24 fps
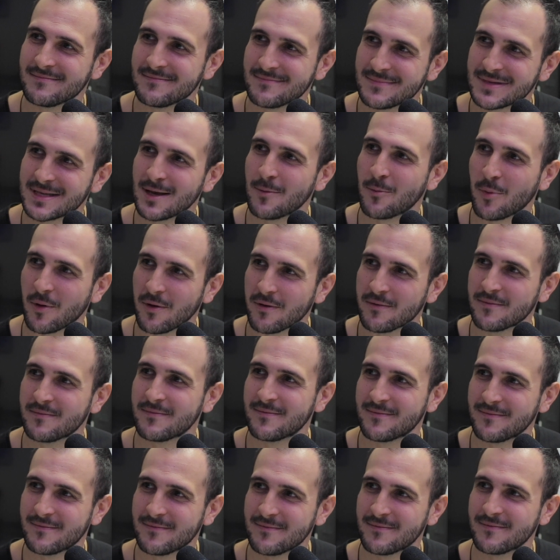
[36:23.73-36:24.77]
simple,
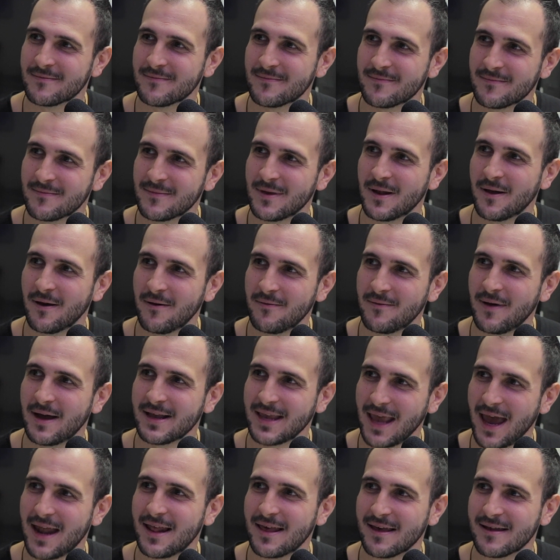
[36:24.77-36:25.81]
I
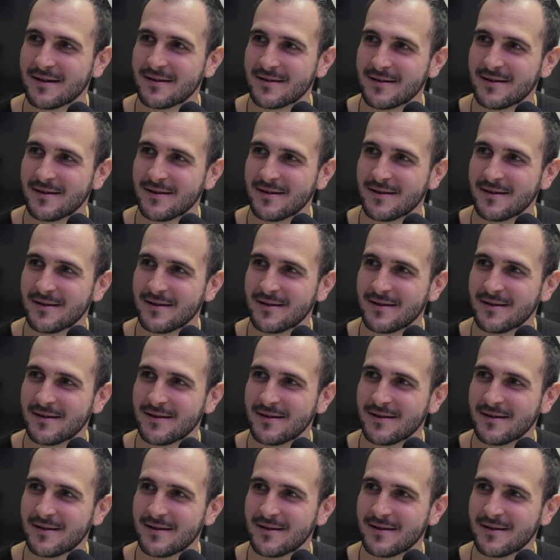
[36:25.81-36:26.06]
get it.